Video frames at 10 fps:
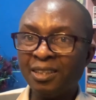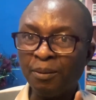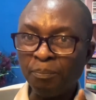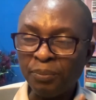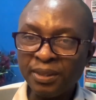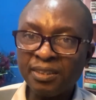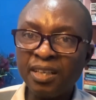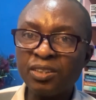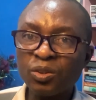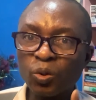The
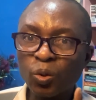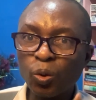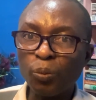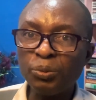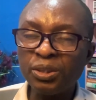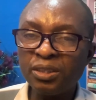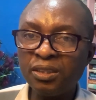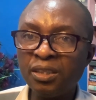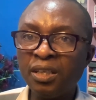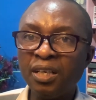business
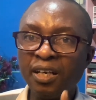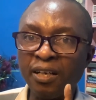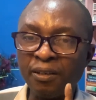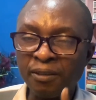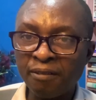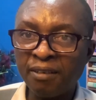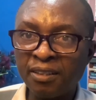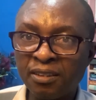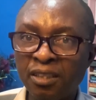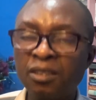community in Rivers
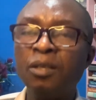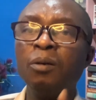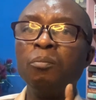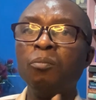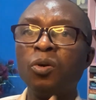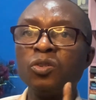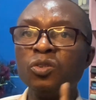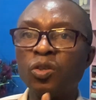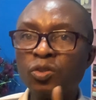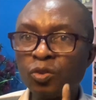State must
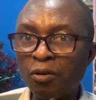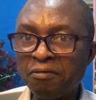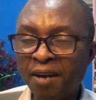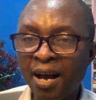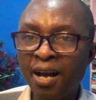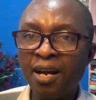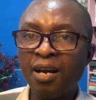not suffer